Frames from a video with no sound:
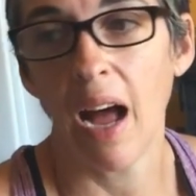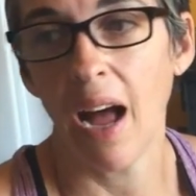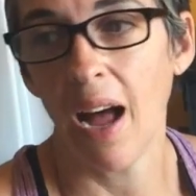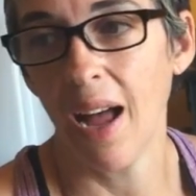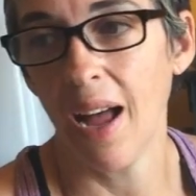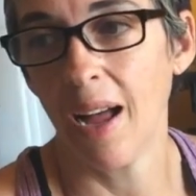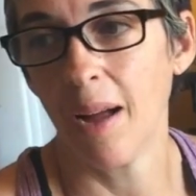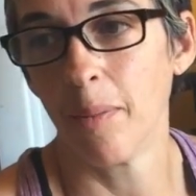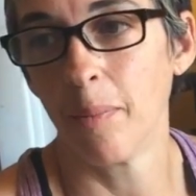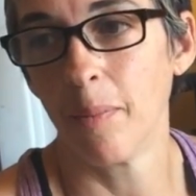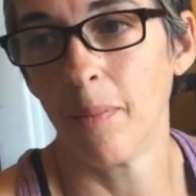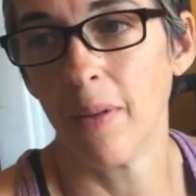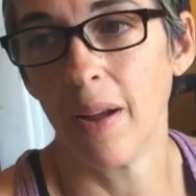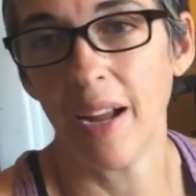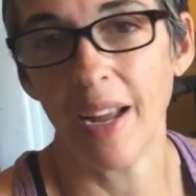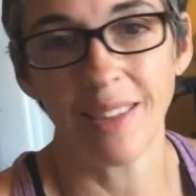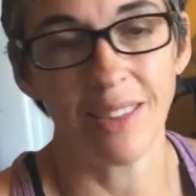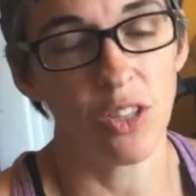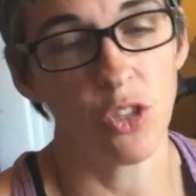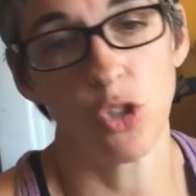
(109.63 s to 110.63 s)

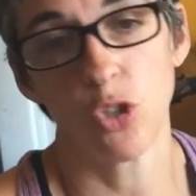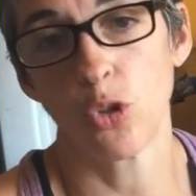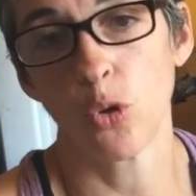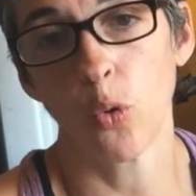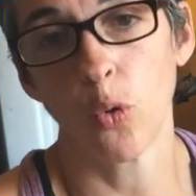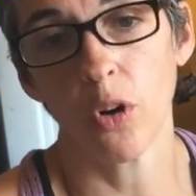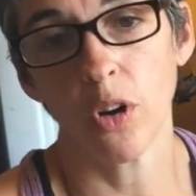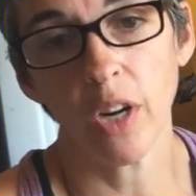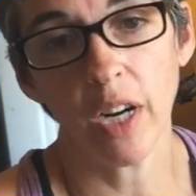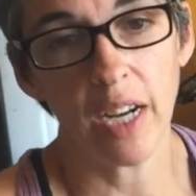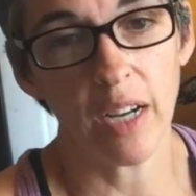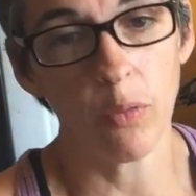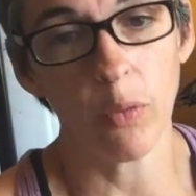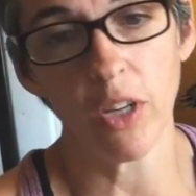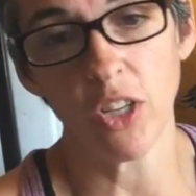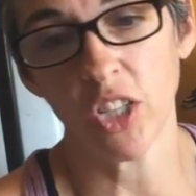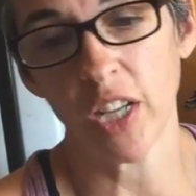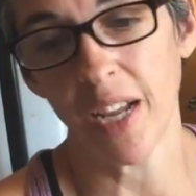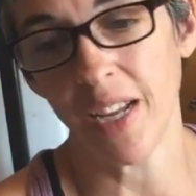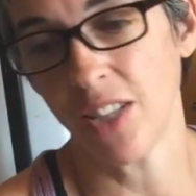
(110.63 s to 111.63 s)
at the store, in
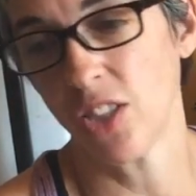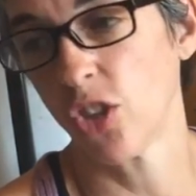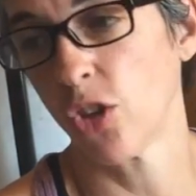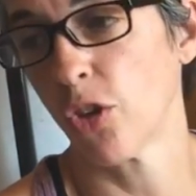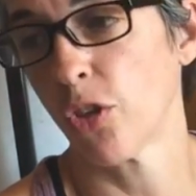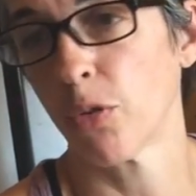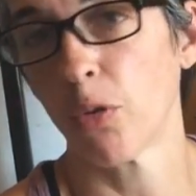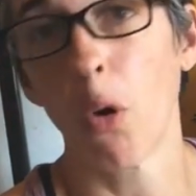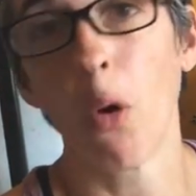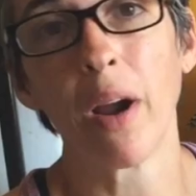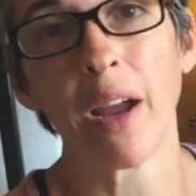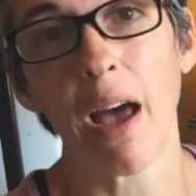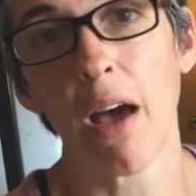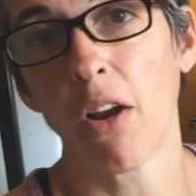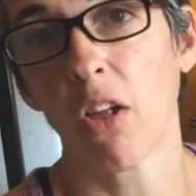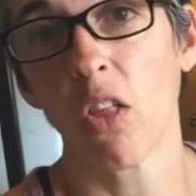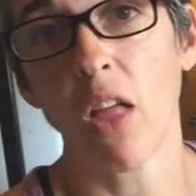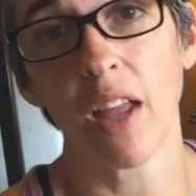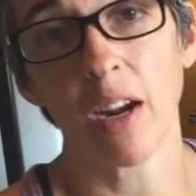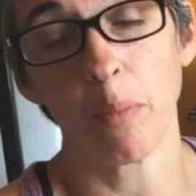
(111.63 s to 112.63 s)
which case you're throwing out
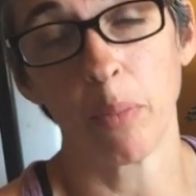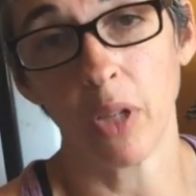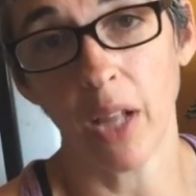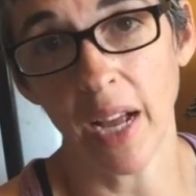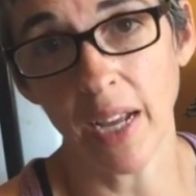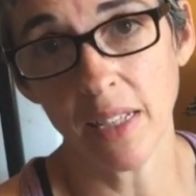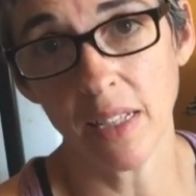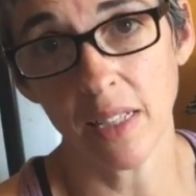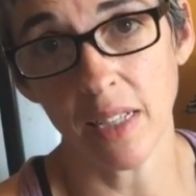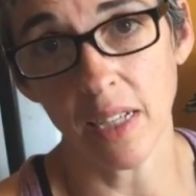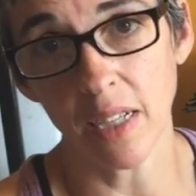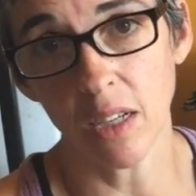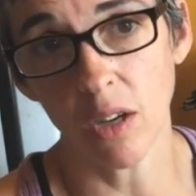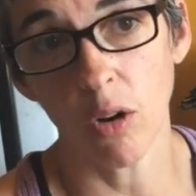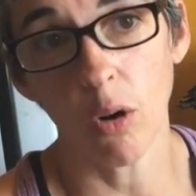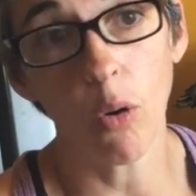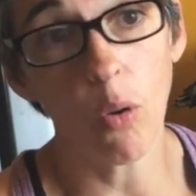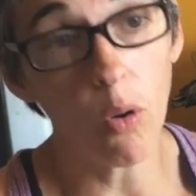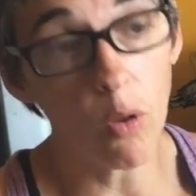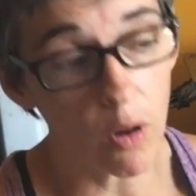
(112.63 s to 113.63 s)
a lot of plastic,
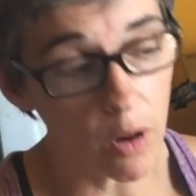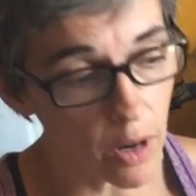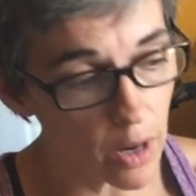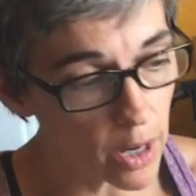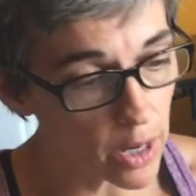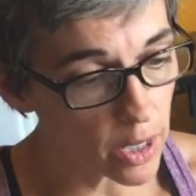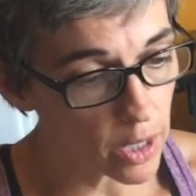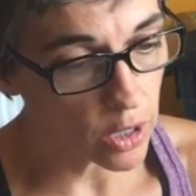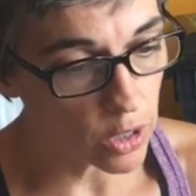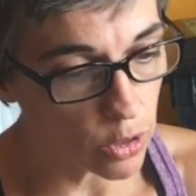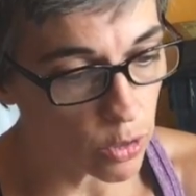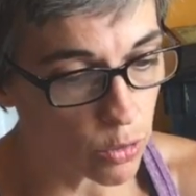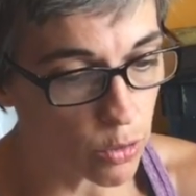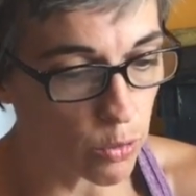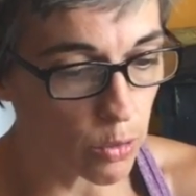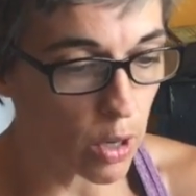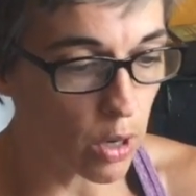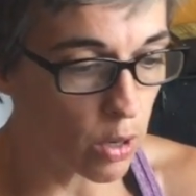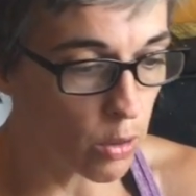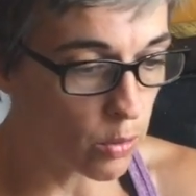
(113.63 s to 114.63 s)
or you
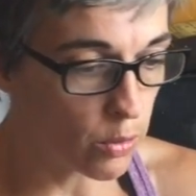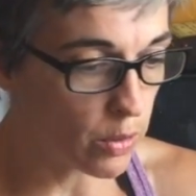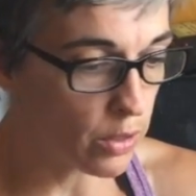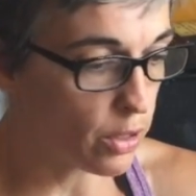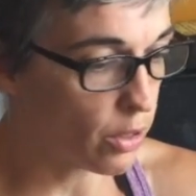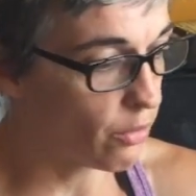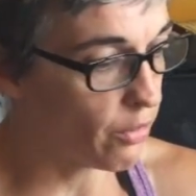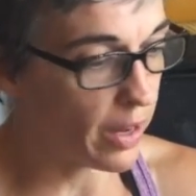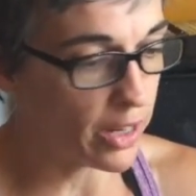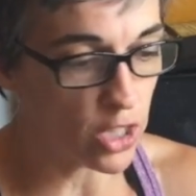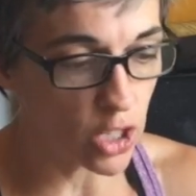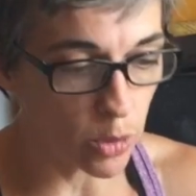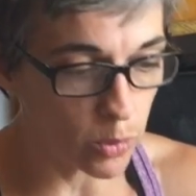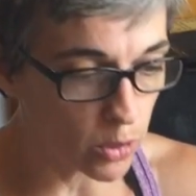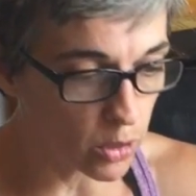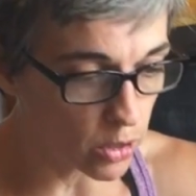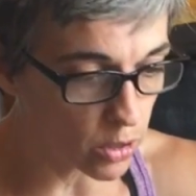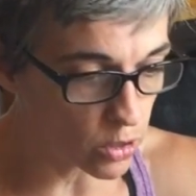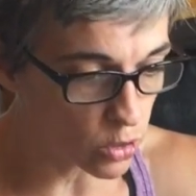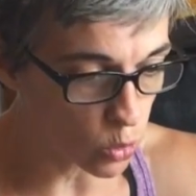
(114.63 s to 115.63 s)
grow your
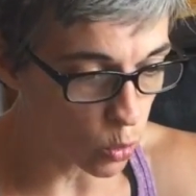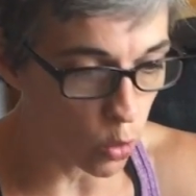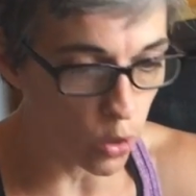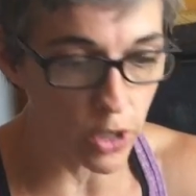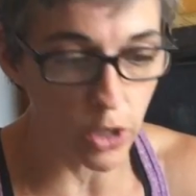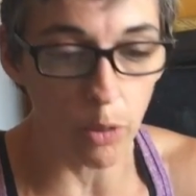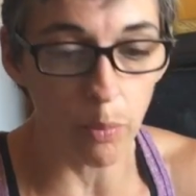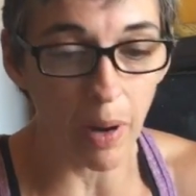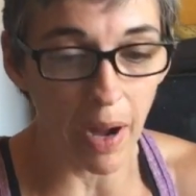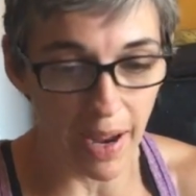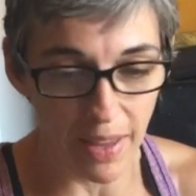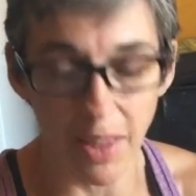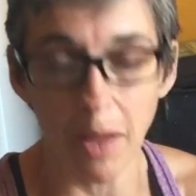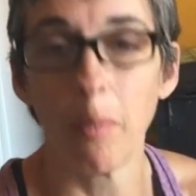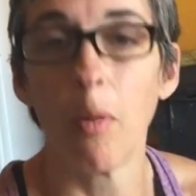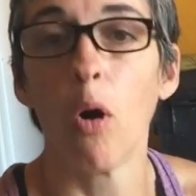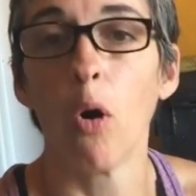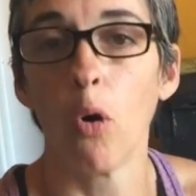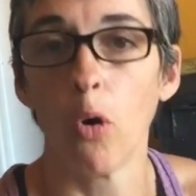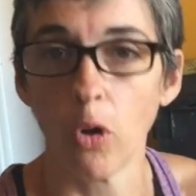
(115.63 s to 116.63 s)
vegetables, or you buy them
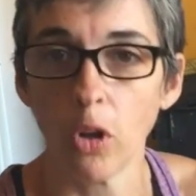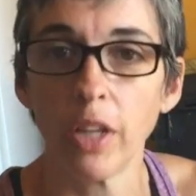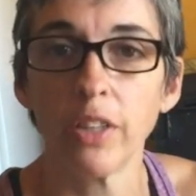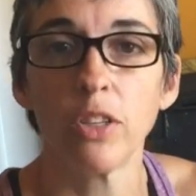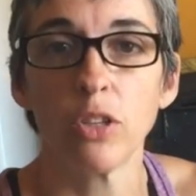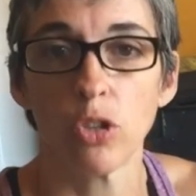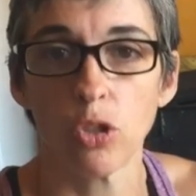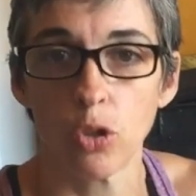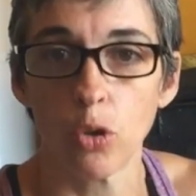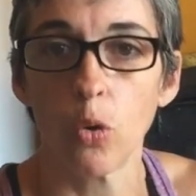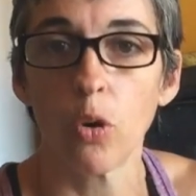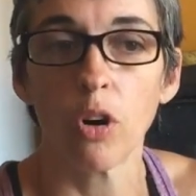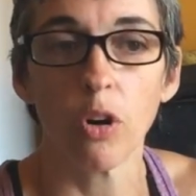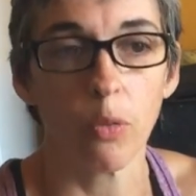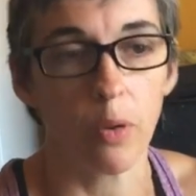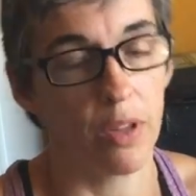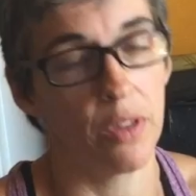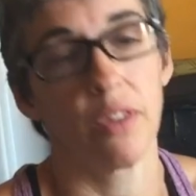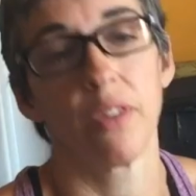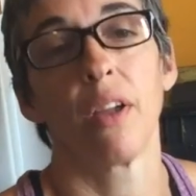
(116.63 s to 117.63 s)
whole at the store
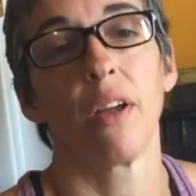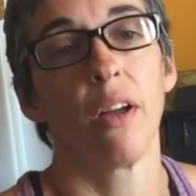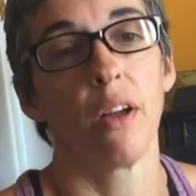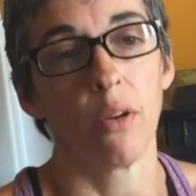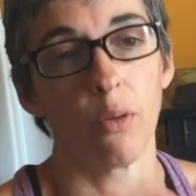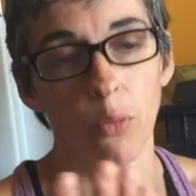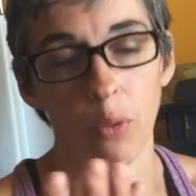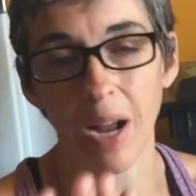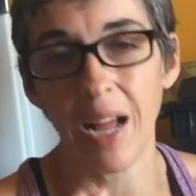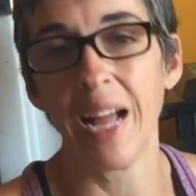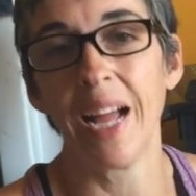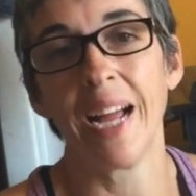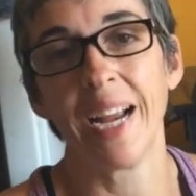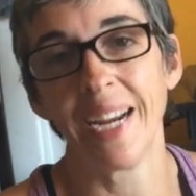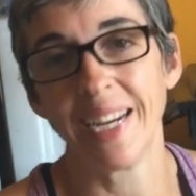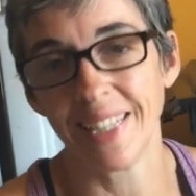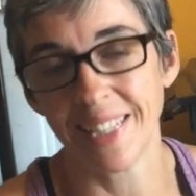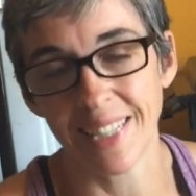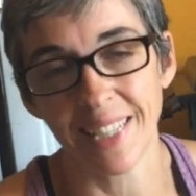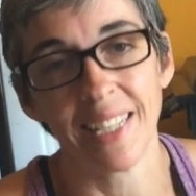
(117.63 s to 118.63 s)
with
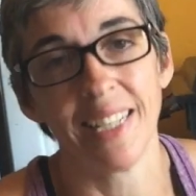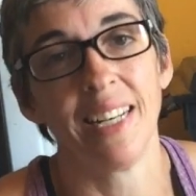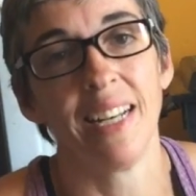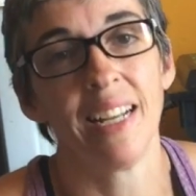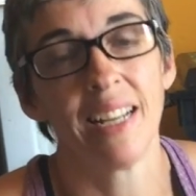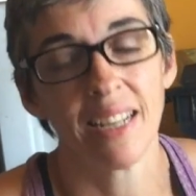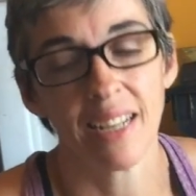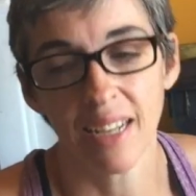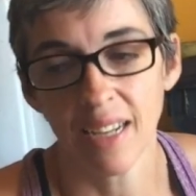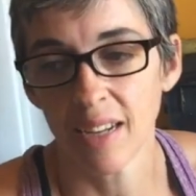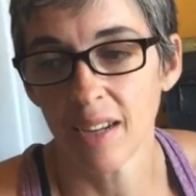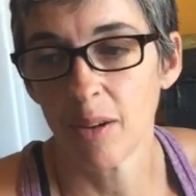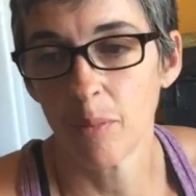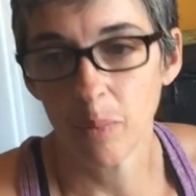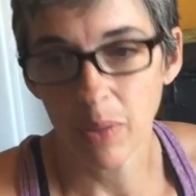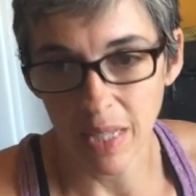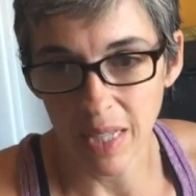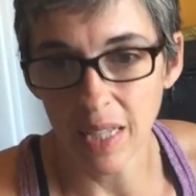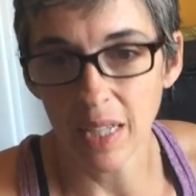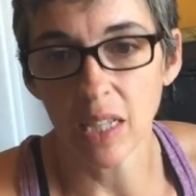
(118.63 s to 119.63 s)
rinds and
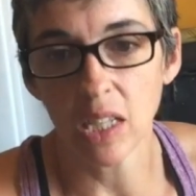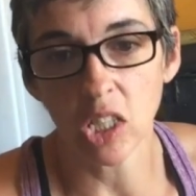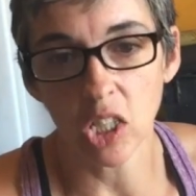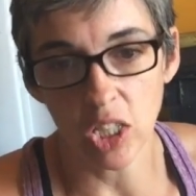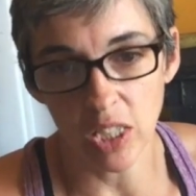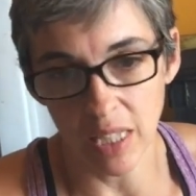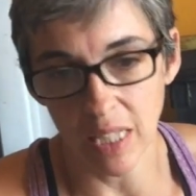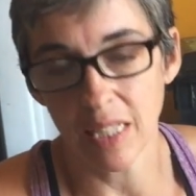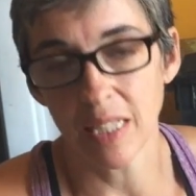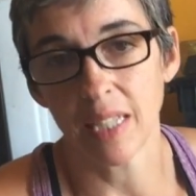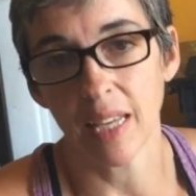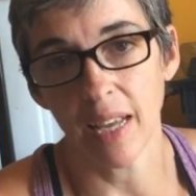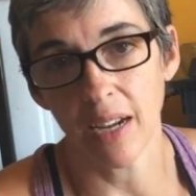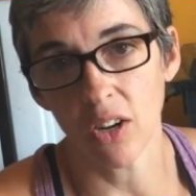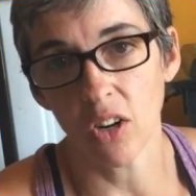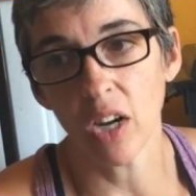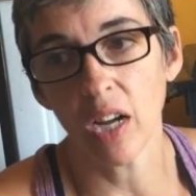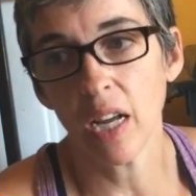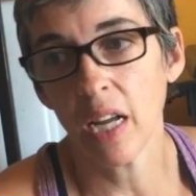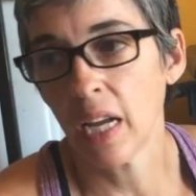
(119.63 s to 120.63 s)
peels,
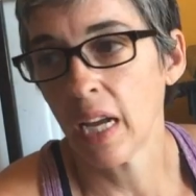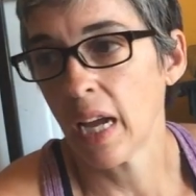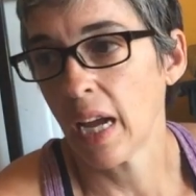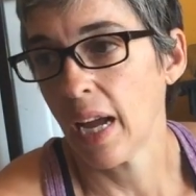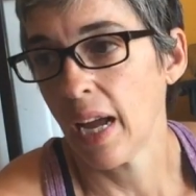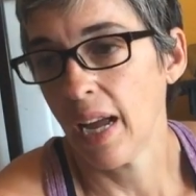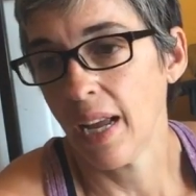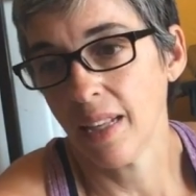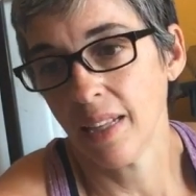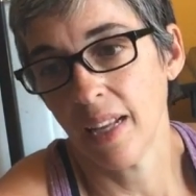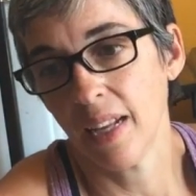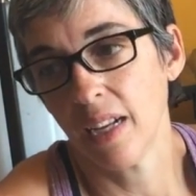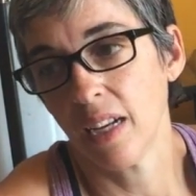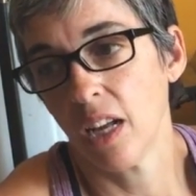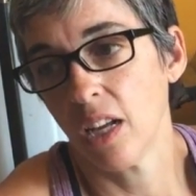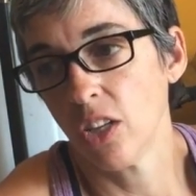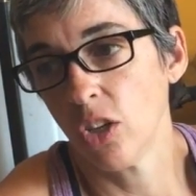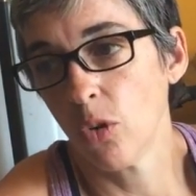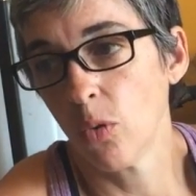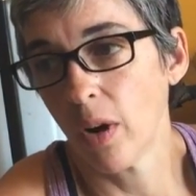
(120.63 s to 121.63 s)
etc., and then
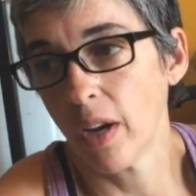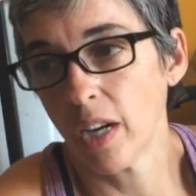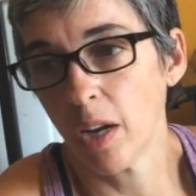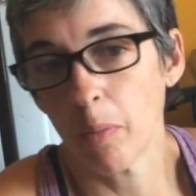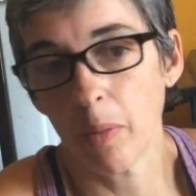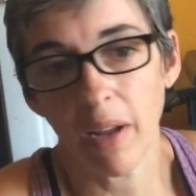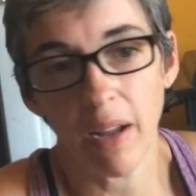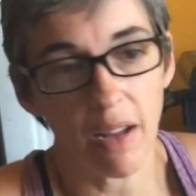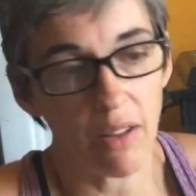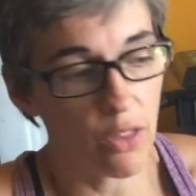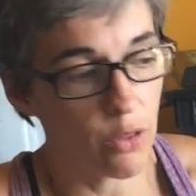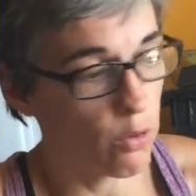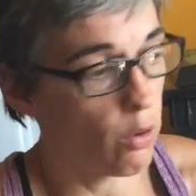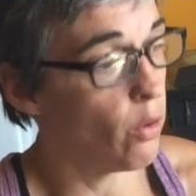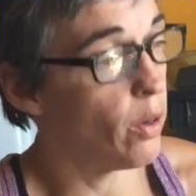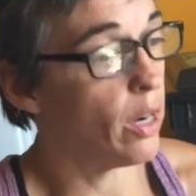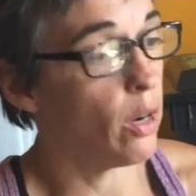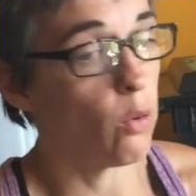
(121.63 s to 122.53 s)
you wind up throwing